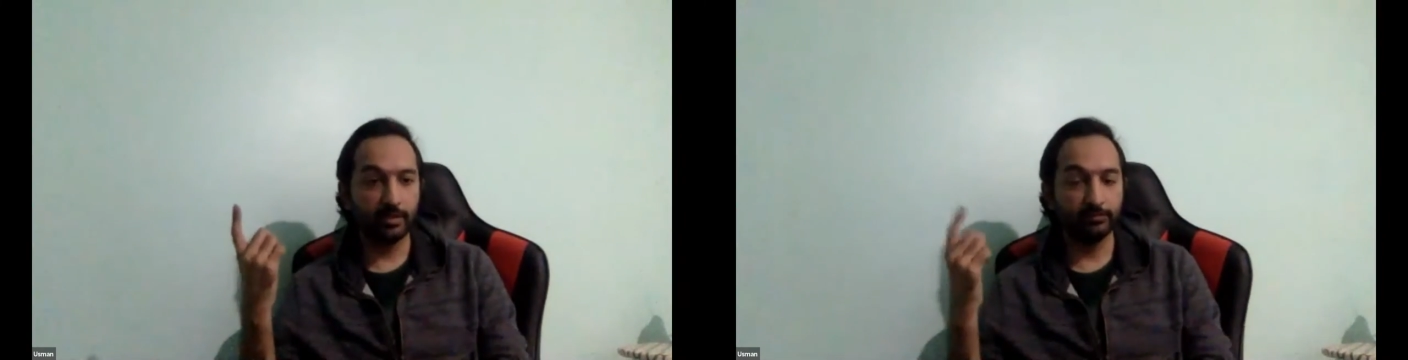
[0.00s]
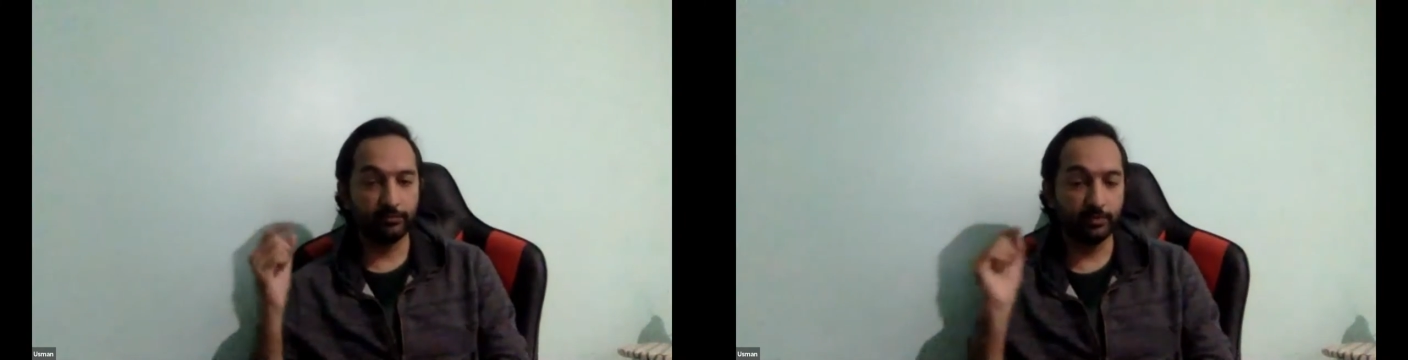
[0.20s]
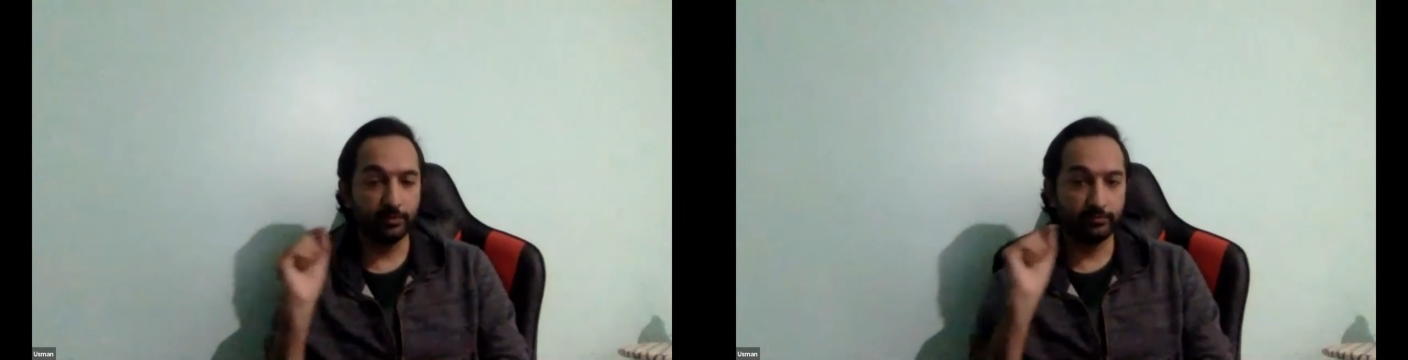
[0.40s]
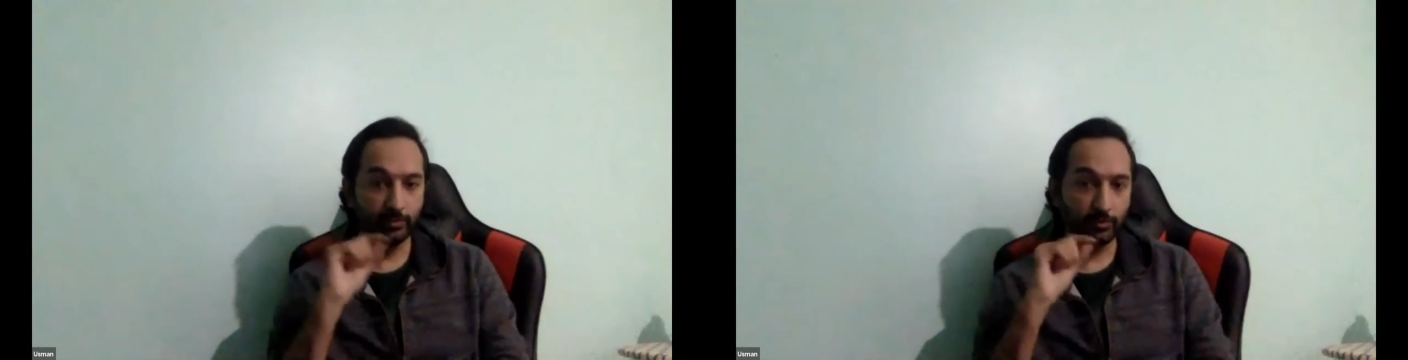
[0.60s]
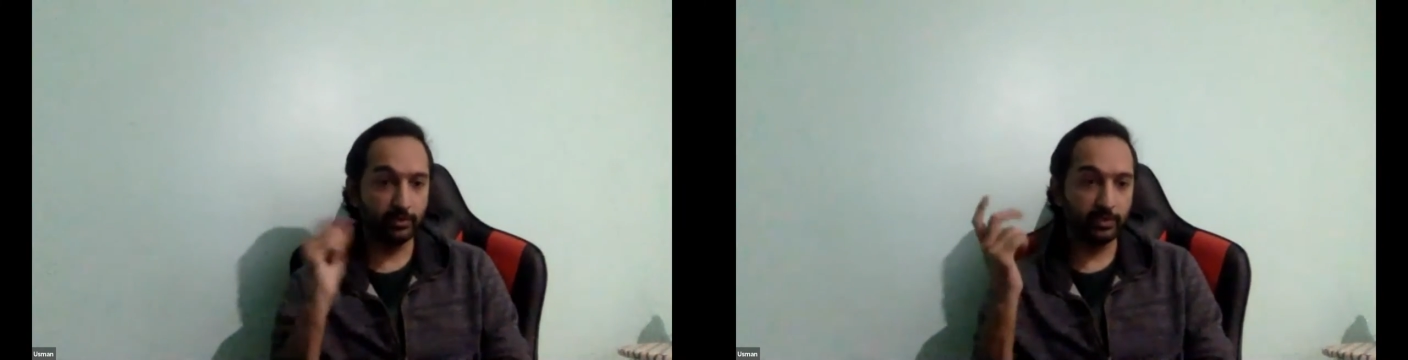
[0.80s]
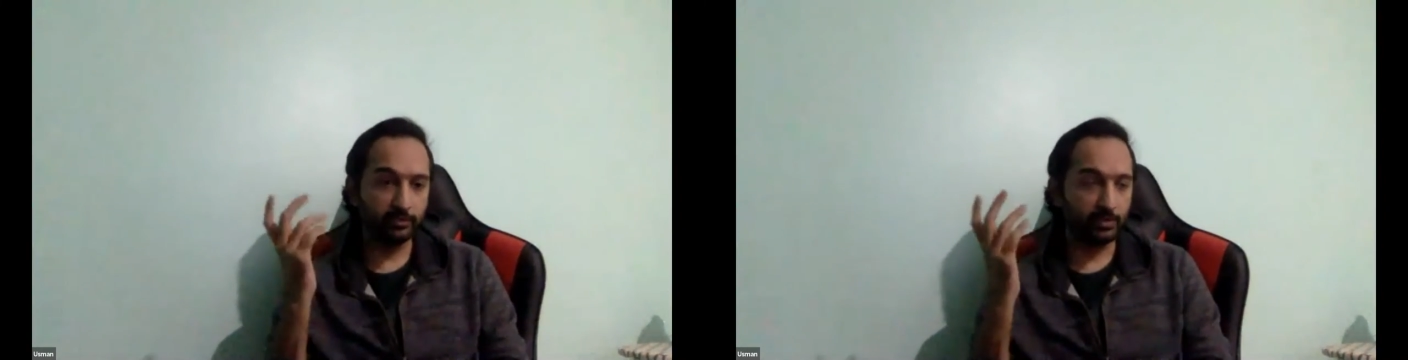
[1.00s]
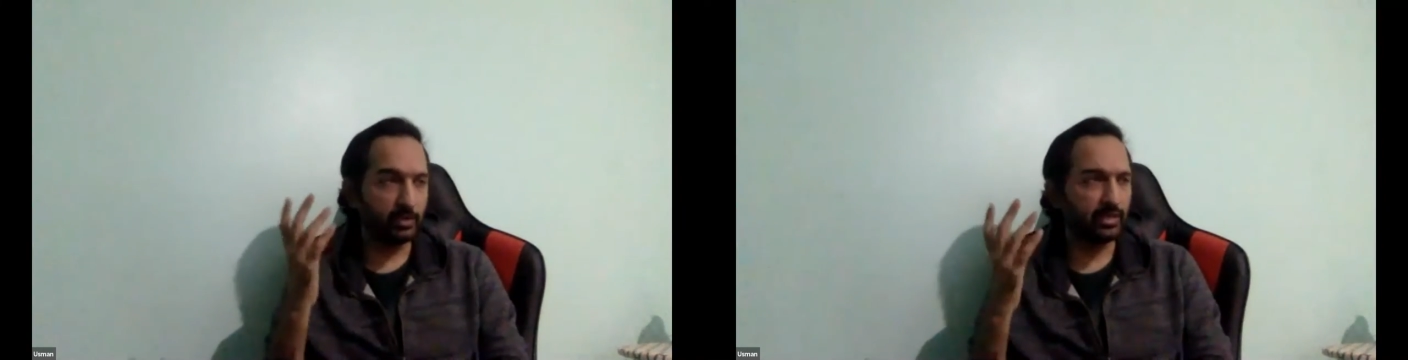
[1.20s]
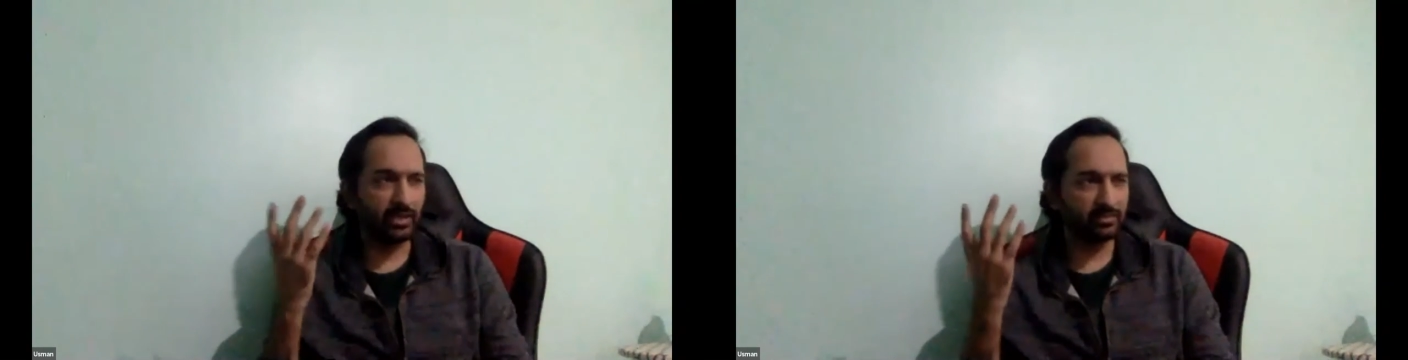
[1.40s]
If not the
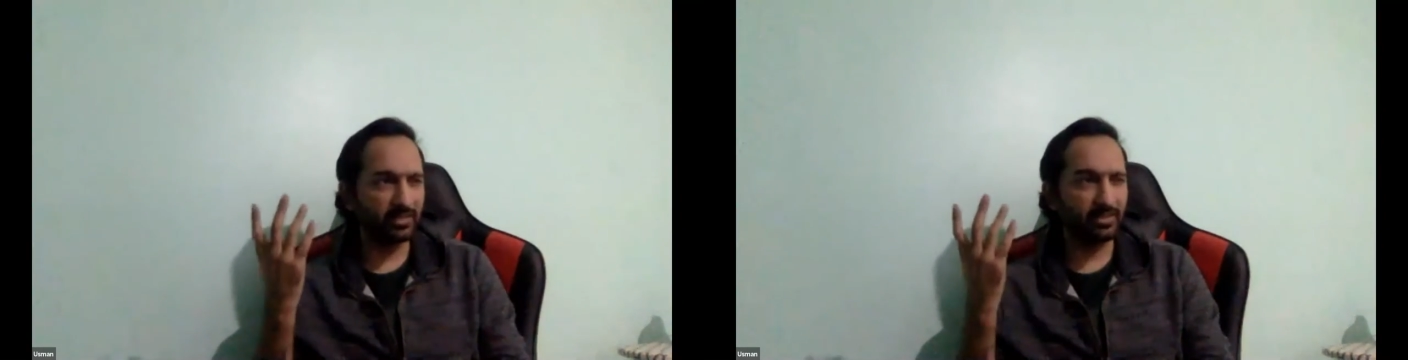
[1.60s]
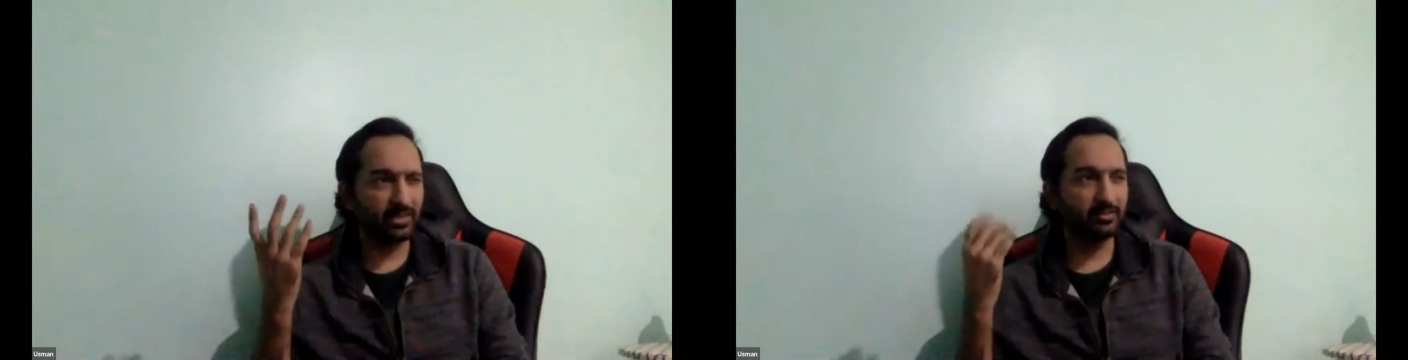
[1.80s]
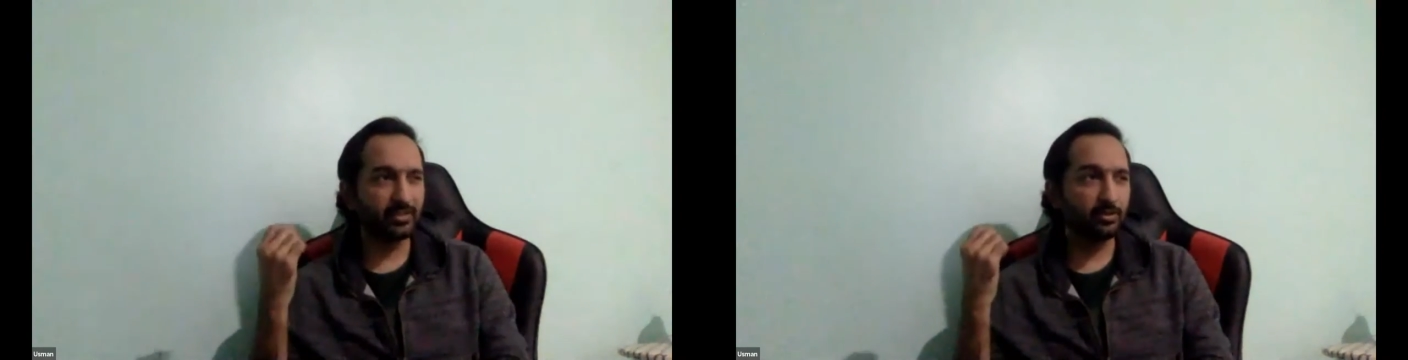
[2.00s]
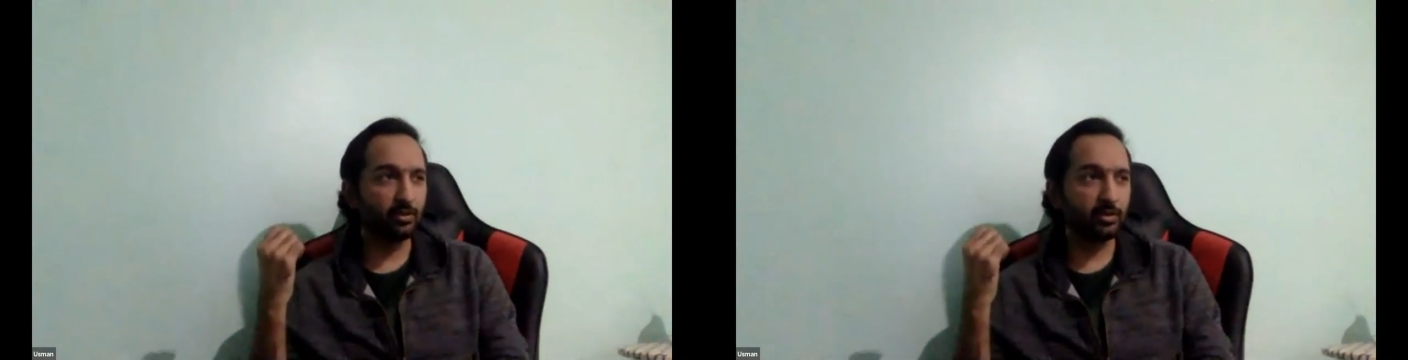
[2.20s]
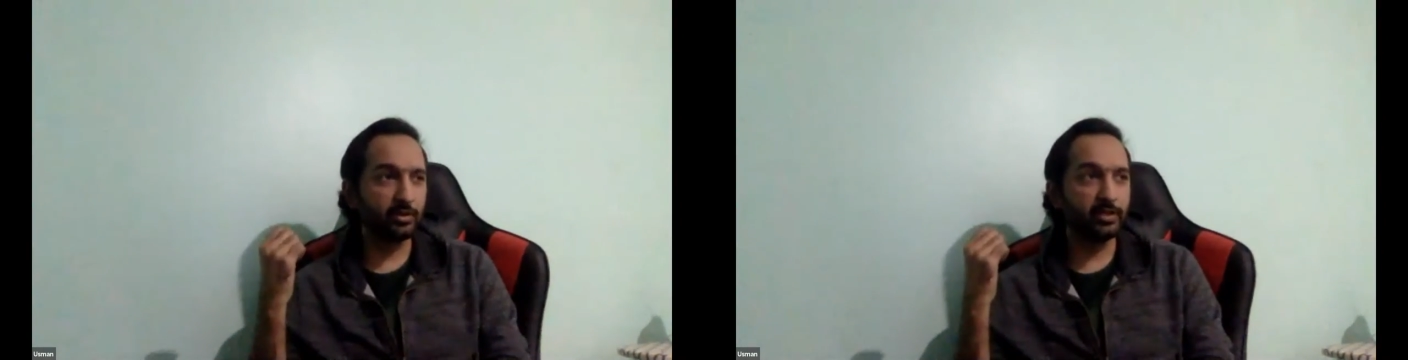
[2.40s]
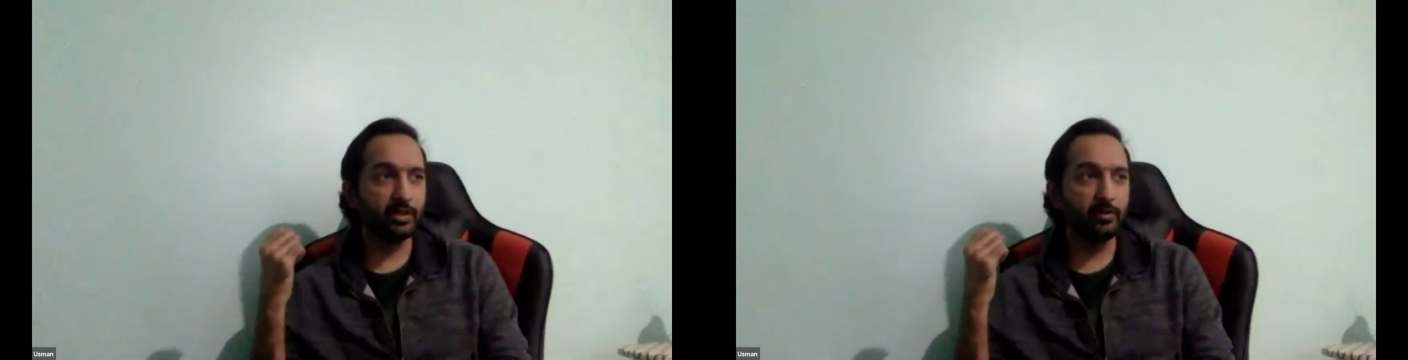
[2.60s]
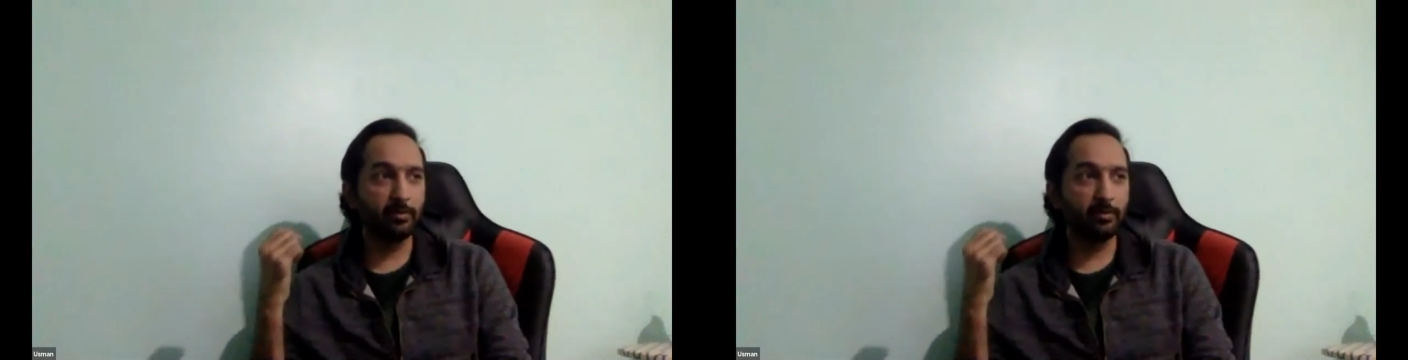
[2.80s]
like exact dates are not needed